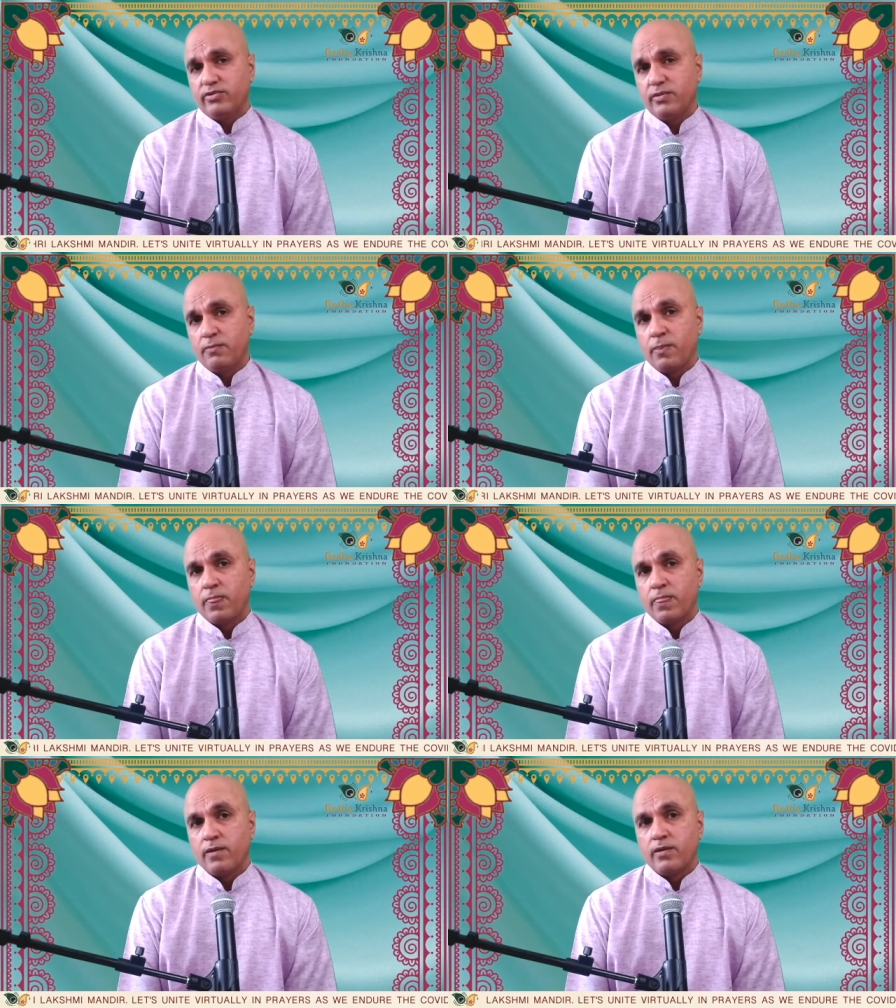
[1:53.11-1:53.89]
But some
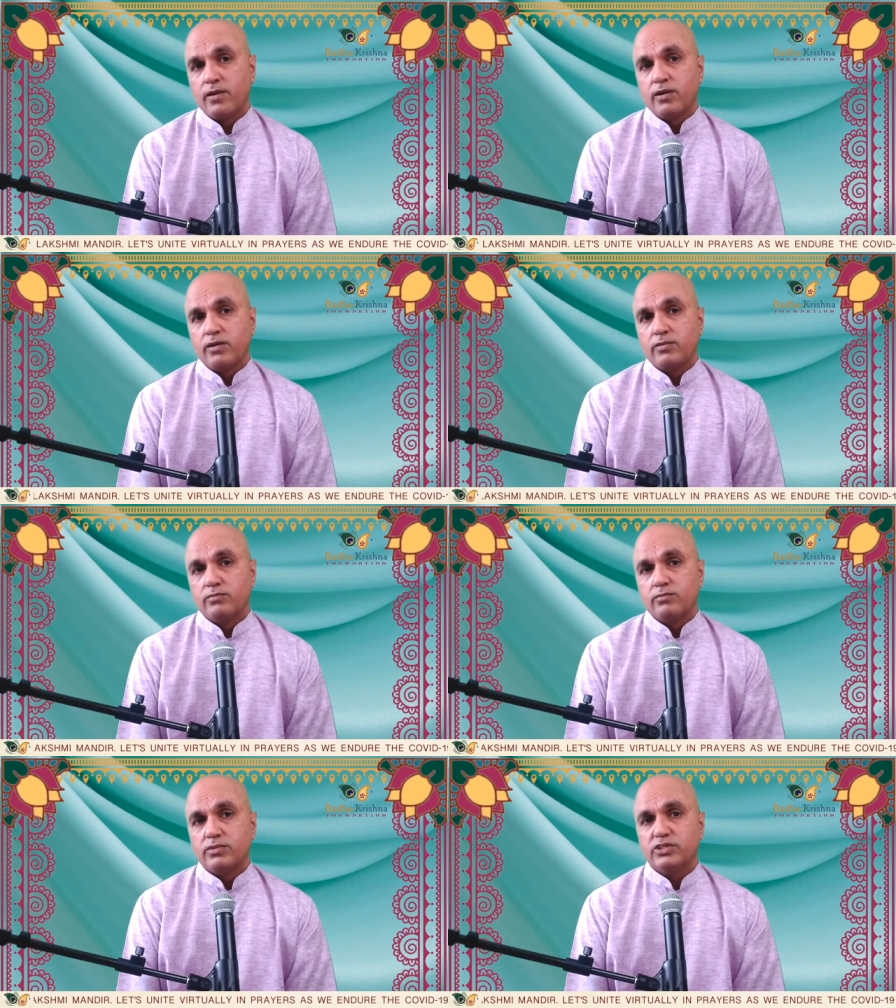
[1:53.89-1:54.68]
people are
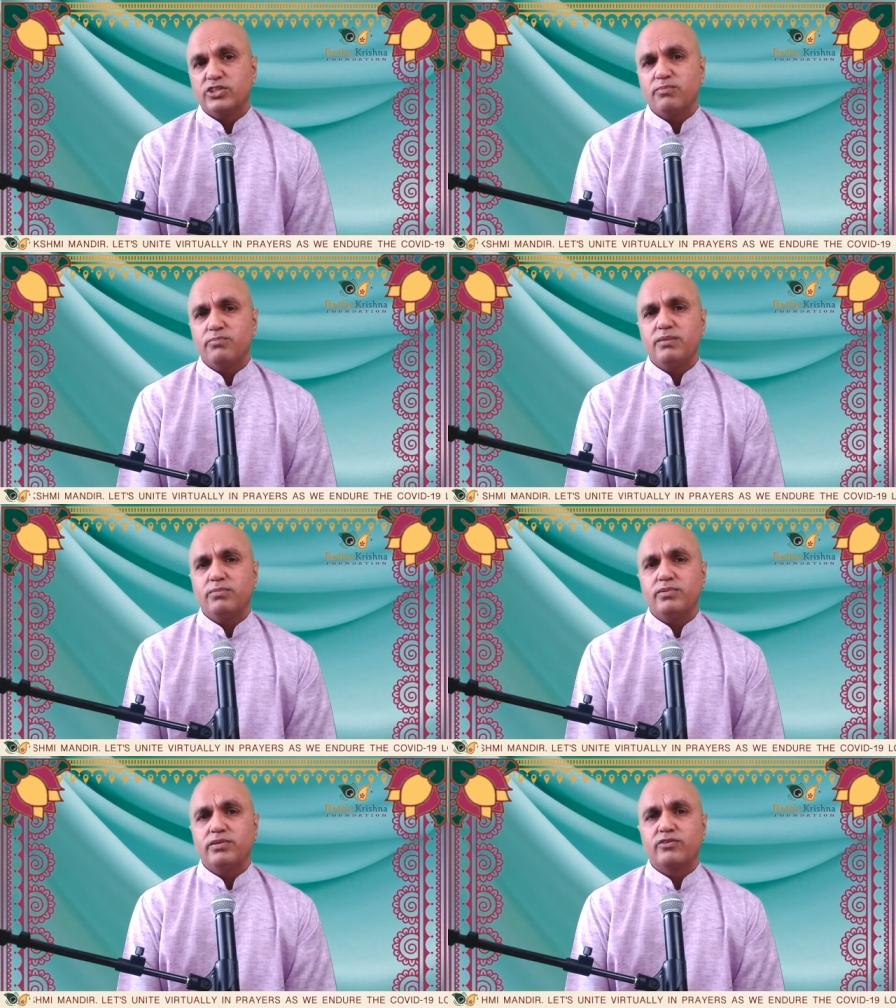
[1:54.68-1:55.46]
finding it very
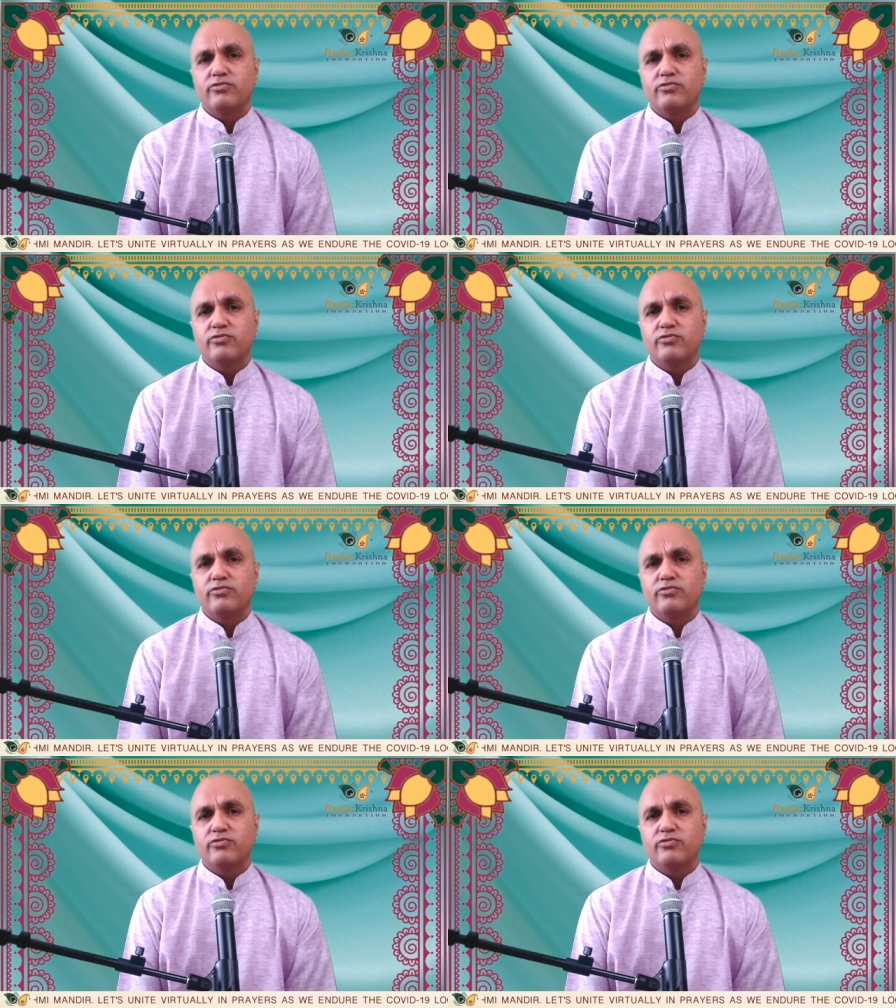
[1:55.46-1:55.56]
difficult,